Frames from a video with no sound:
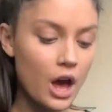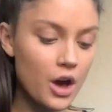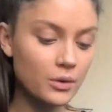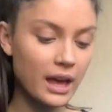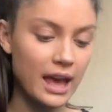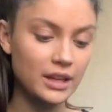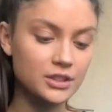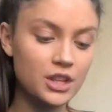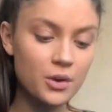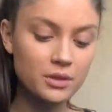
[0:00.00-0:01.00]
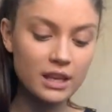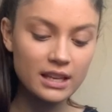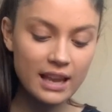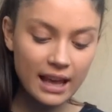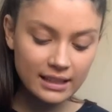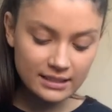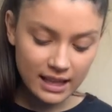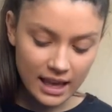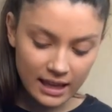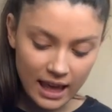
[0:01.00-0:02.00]
Okay, so the next
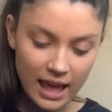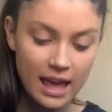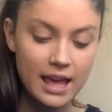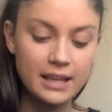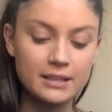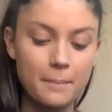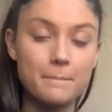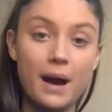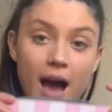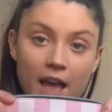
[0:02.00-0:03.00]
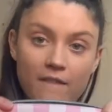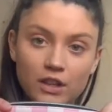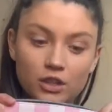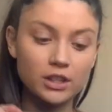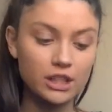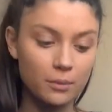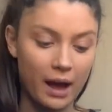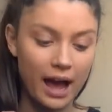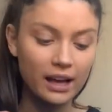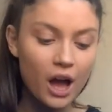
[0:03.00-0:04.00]
thing is my Victoria's Secret
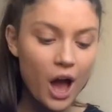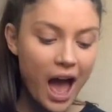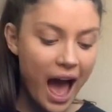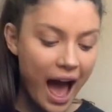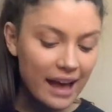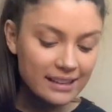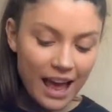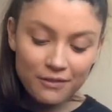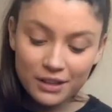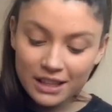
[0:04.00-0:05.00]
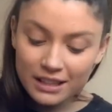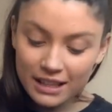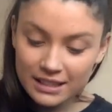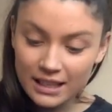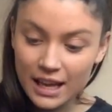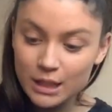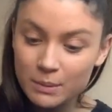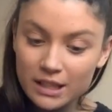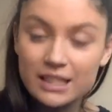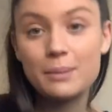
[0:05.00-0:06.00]
bag, and everything that is in it has
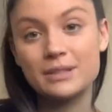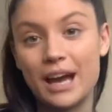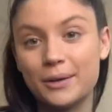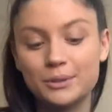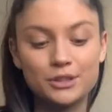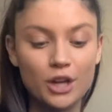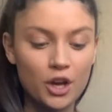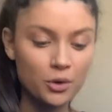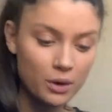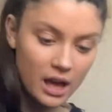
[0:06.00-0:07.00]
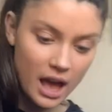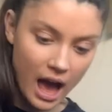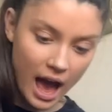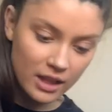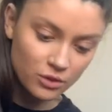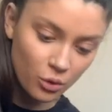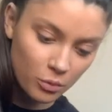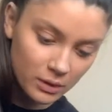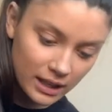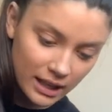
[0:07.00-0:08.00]
been tipped out, so
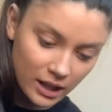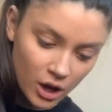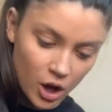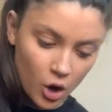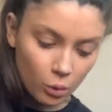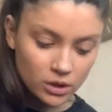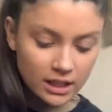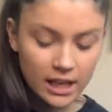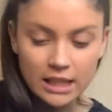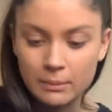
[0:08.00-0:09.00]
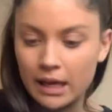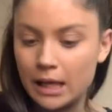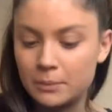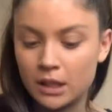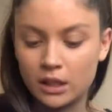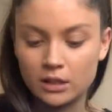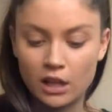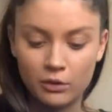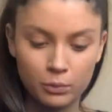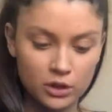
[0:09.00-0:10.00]
normally, what's in it is my lipstick and
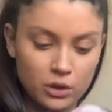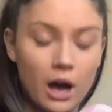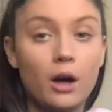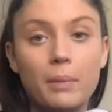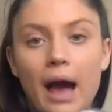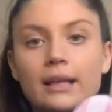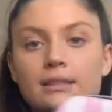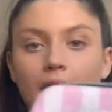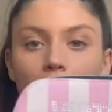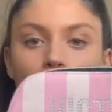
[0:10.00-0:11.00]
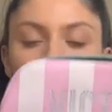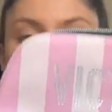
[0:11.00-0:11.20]
stuff, which I'll pass now.